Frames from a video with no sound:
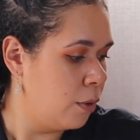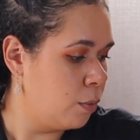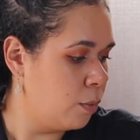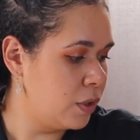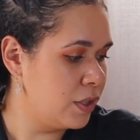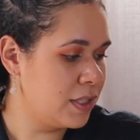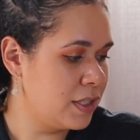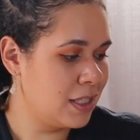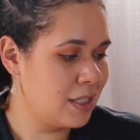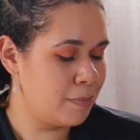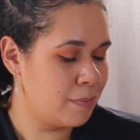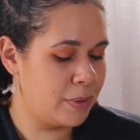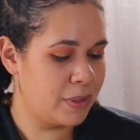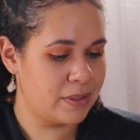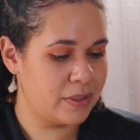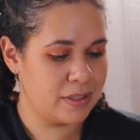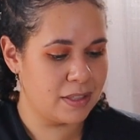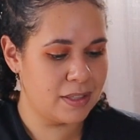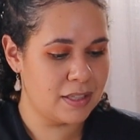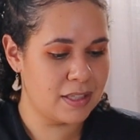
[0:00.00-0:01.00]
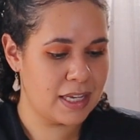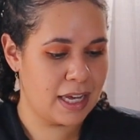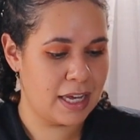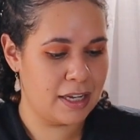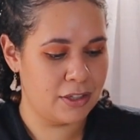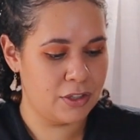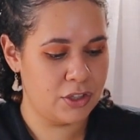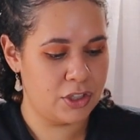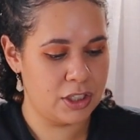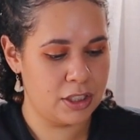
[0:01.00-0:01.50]
What is this person's
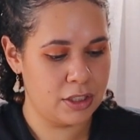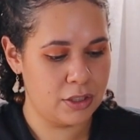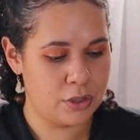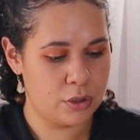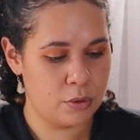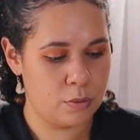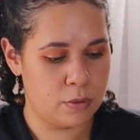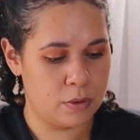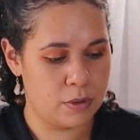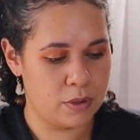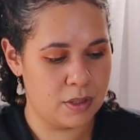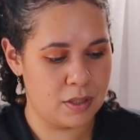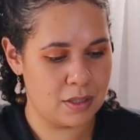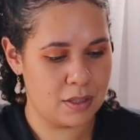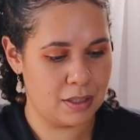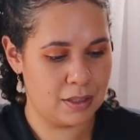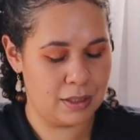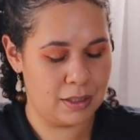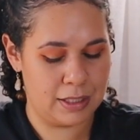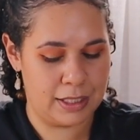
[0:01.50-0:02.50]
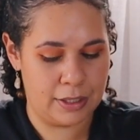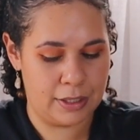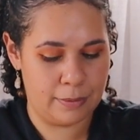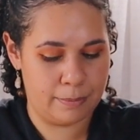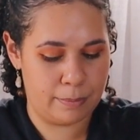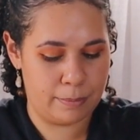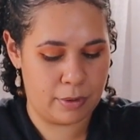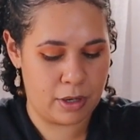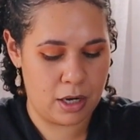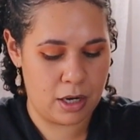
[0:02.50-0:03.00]
energy towards
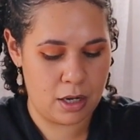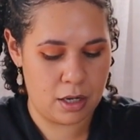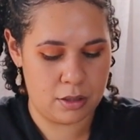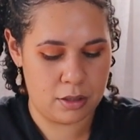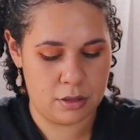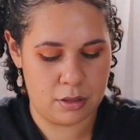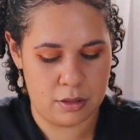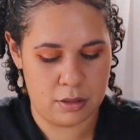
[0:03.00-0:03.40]
Libra?